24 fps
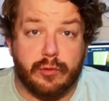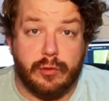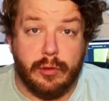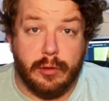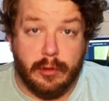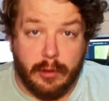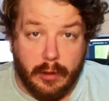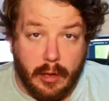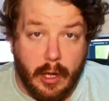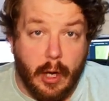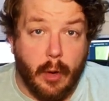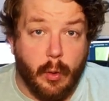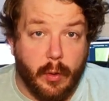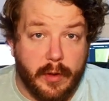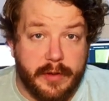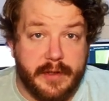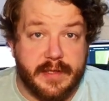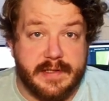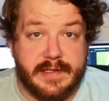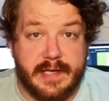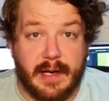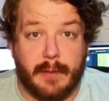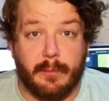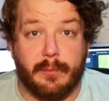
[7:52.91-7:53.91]
lower the
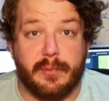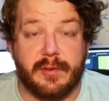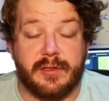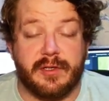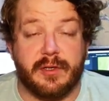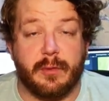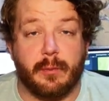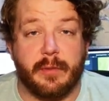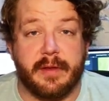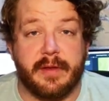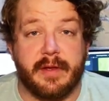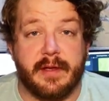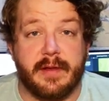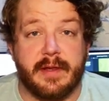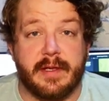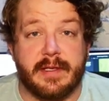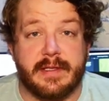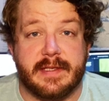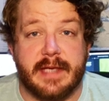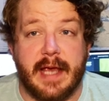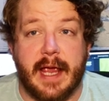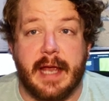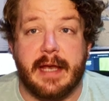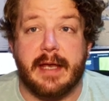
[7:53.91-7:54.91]
temperature within the
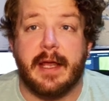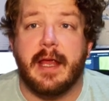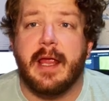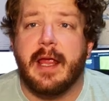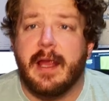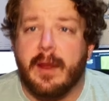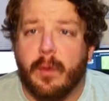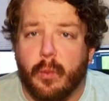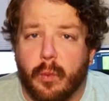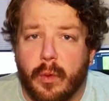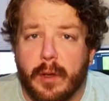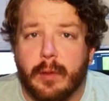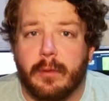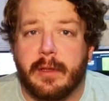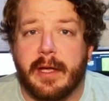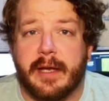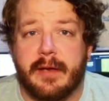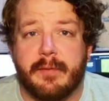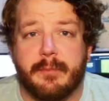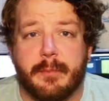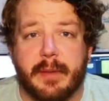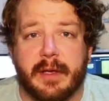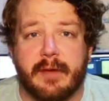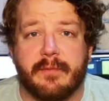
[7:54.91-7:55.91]
tent, will let
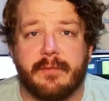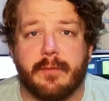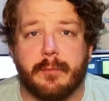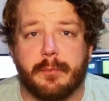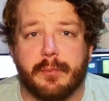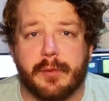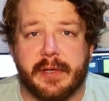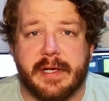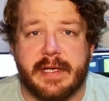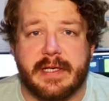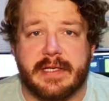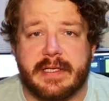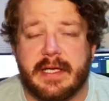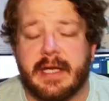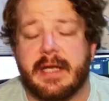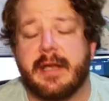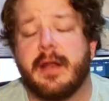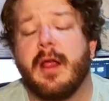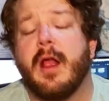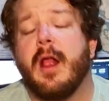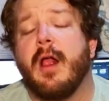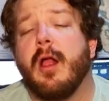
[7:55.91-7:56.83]
a bit of a breeze in.